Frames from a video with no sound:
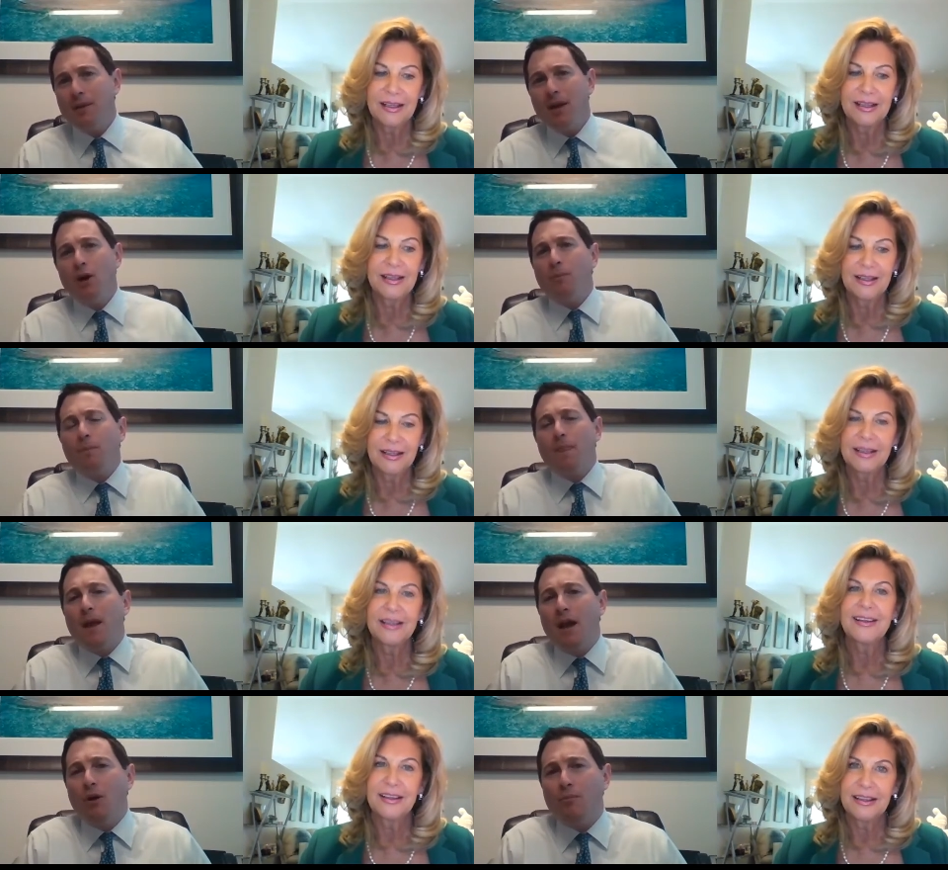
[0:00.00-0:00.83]
Speaker 1: Maybe help
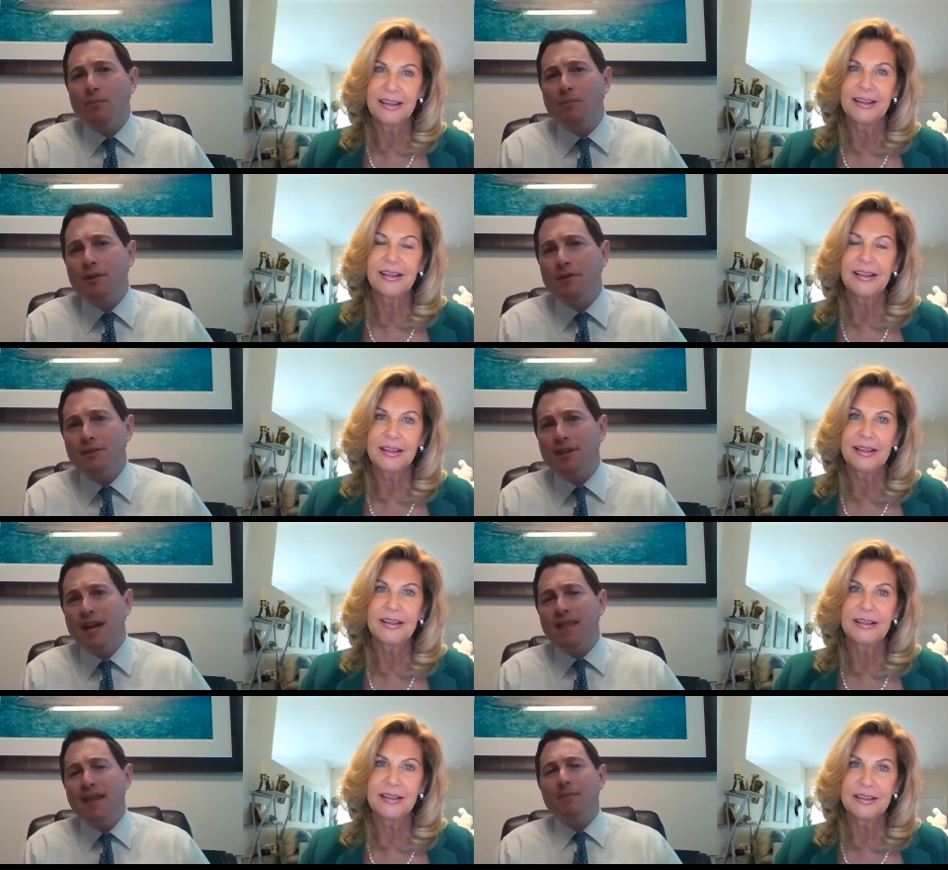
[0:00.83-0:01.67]
help people
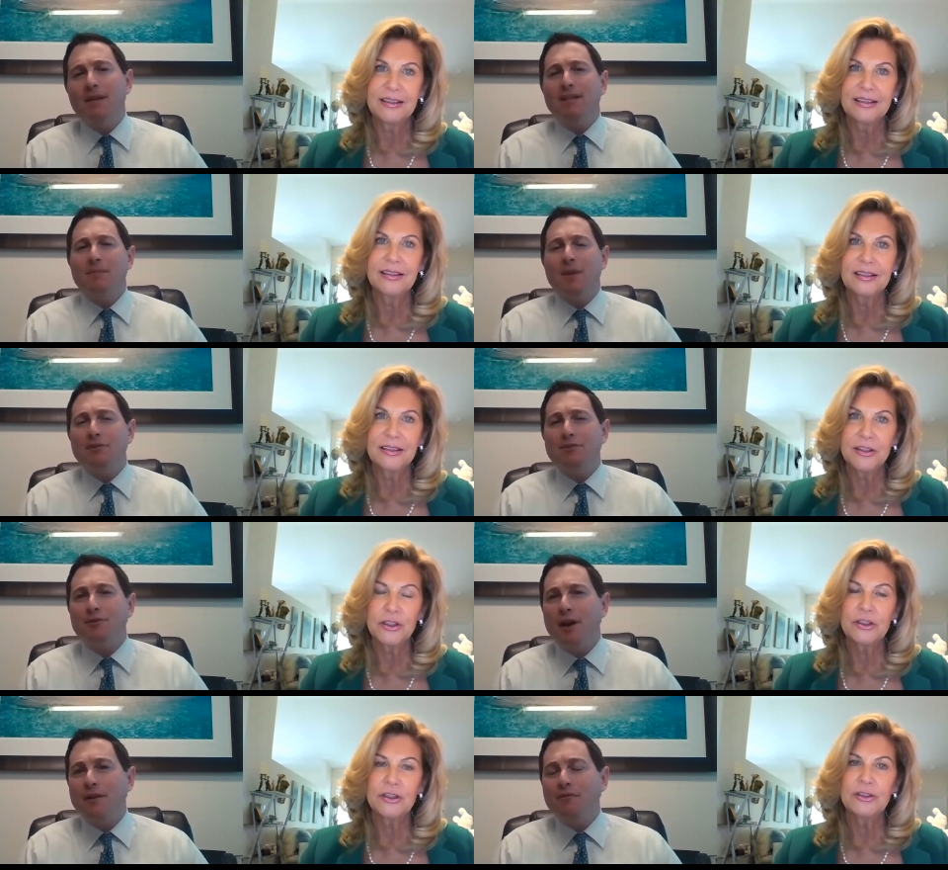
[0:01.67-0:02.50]
understand that because I'm not
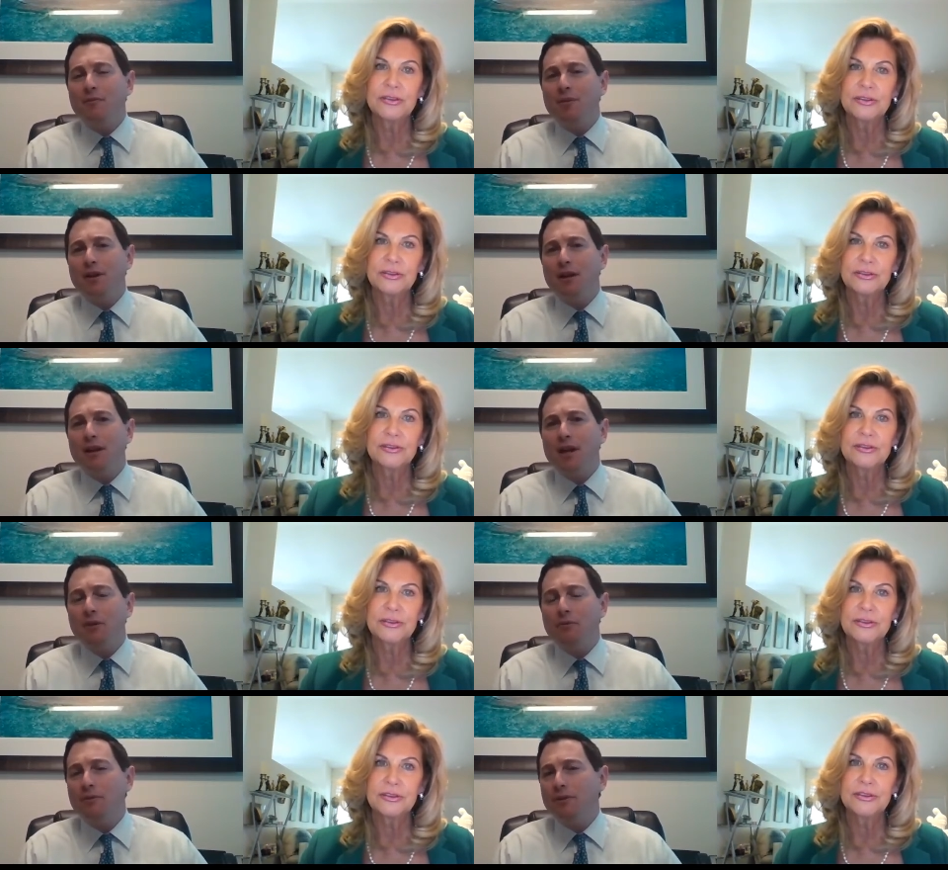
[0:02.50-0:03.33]
sure everybody uh,